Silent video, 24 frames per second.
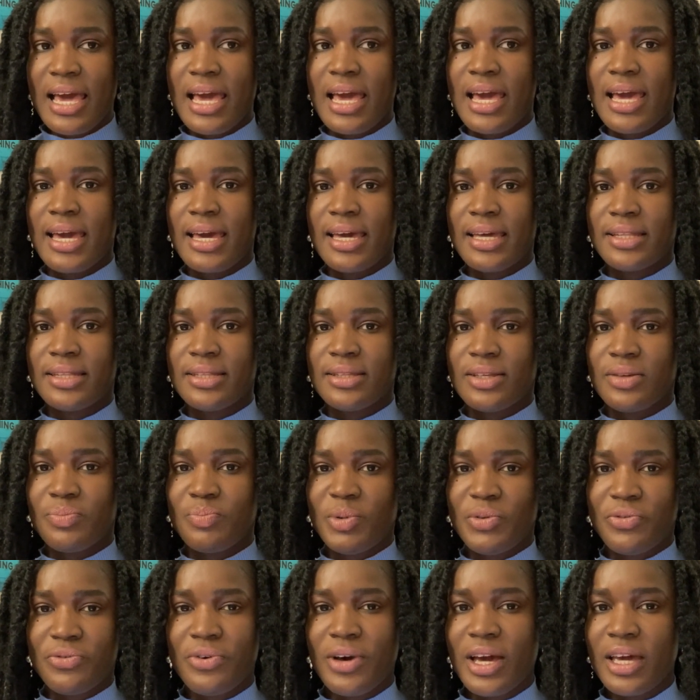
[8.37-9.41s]
And
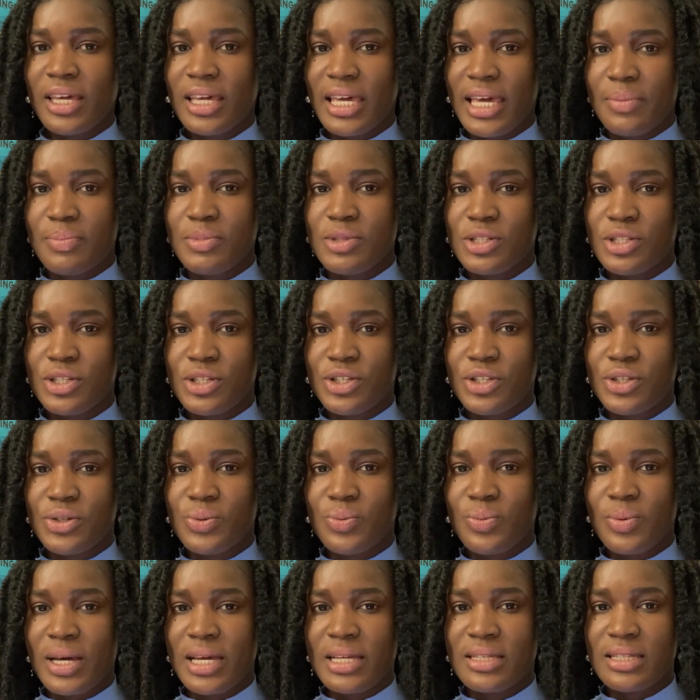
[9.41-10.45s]
before I came to the
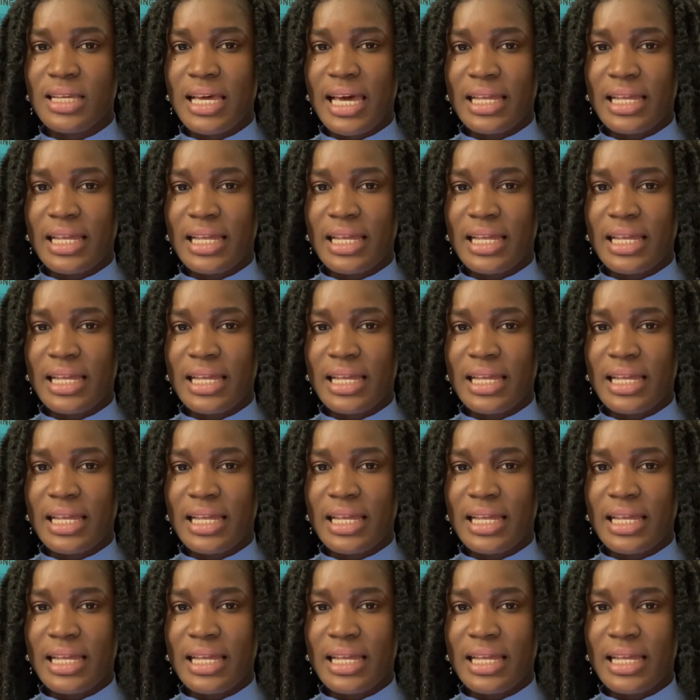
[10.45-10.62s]
US,